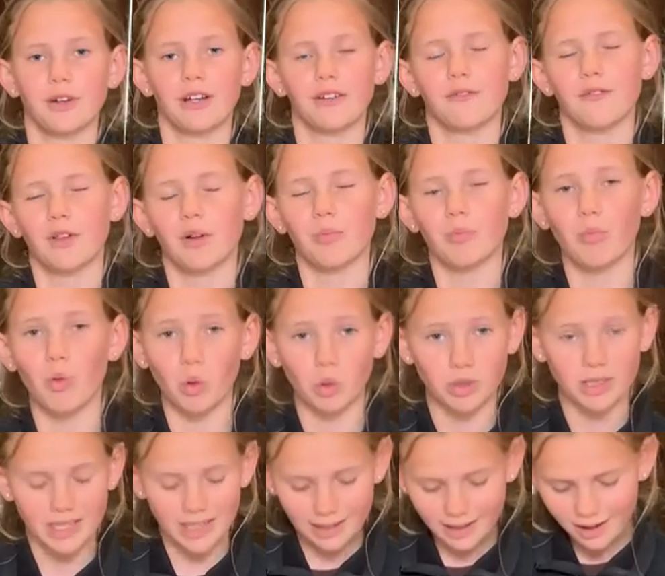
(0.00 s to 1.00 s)
if they're
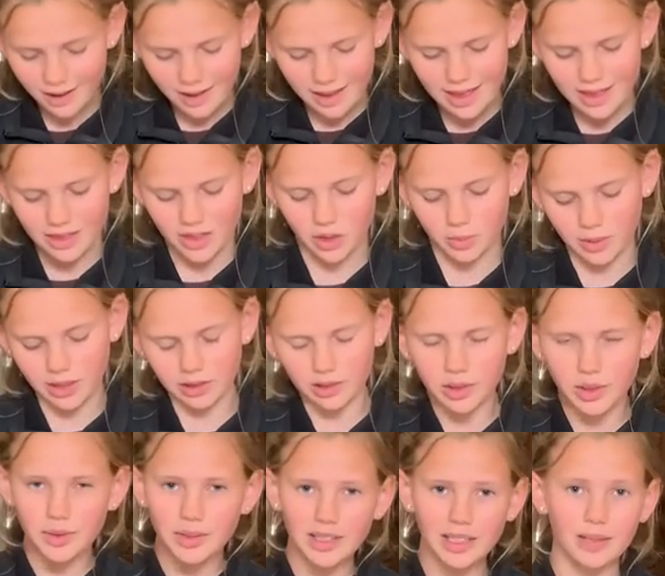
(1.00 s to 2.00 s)
molting. They'll be
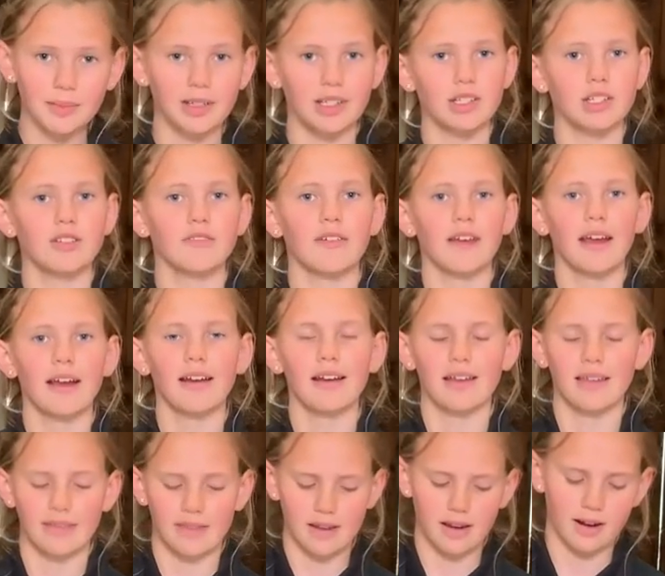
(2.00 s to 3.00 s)
losing a bunch of hair
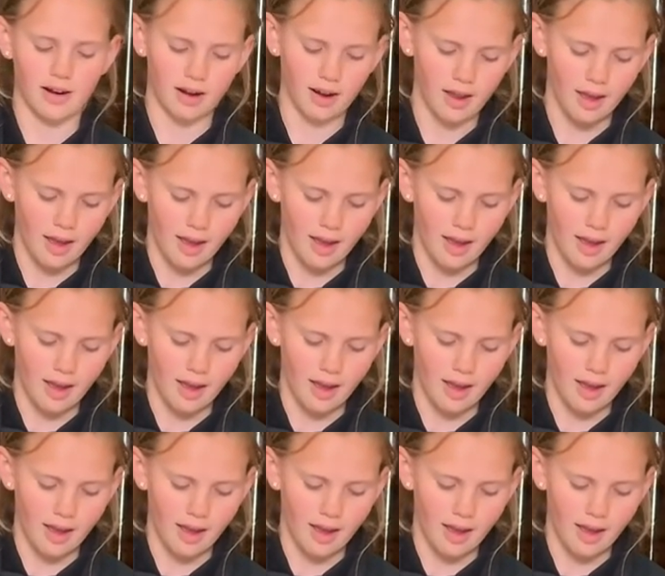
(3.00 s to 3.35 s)
and their